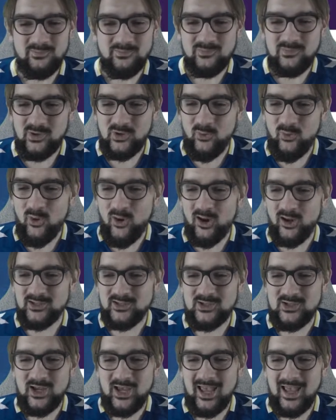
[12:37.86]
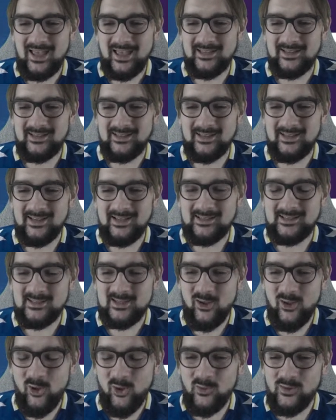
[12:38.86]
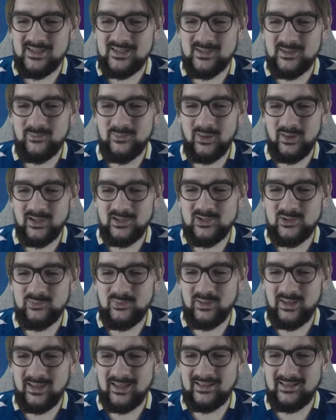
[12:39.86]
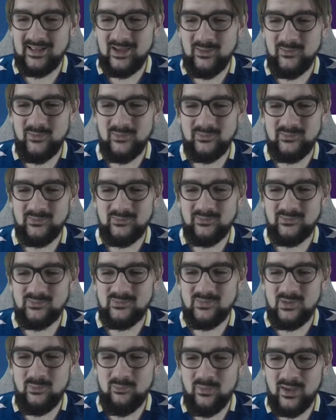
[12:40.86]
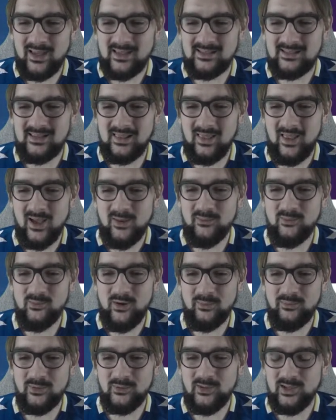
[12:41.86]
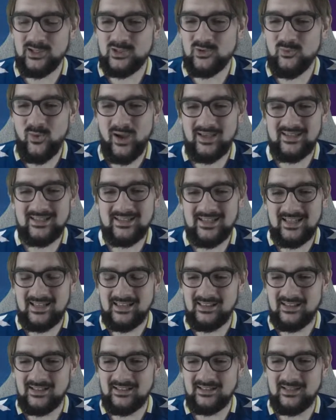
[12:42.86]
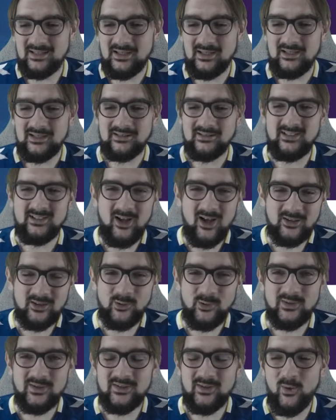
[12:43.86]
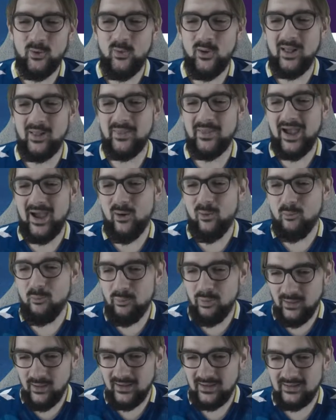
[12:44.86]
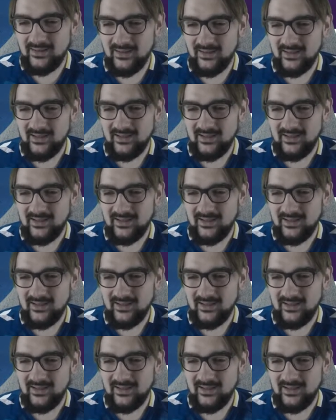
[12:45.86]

to watch, and it's always a pleasure playing them. The biggest club reputation-wise in England. They're not doing so well now, but